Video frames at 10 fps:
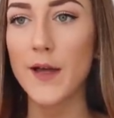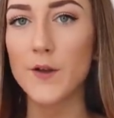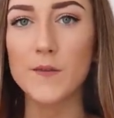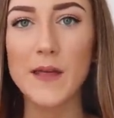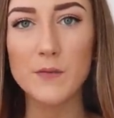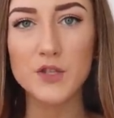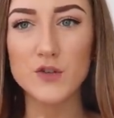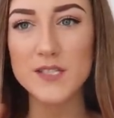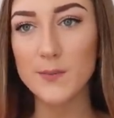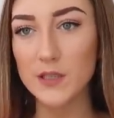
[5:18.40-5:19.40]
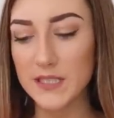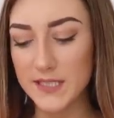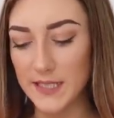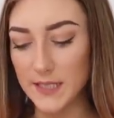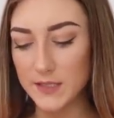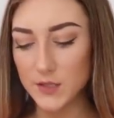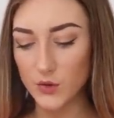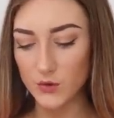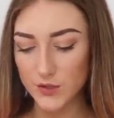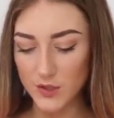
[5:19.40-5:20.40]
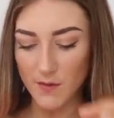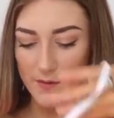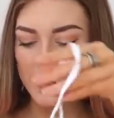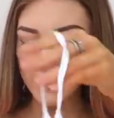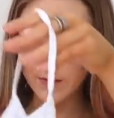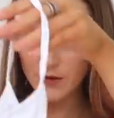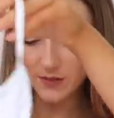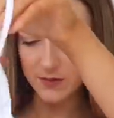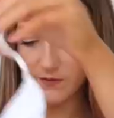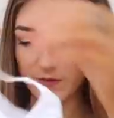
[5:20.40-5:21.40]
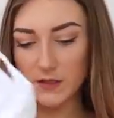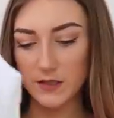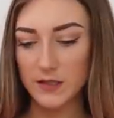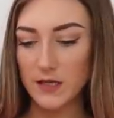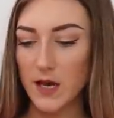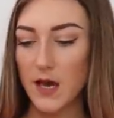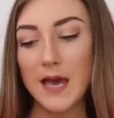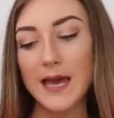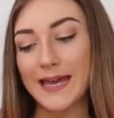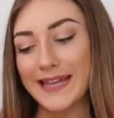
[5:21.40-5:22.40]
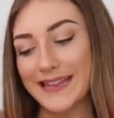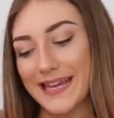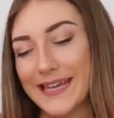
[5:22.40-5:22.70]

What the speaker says: I don't know. There were two separate listings too. So maybe we got some difference in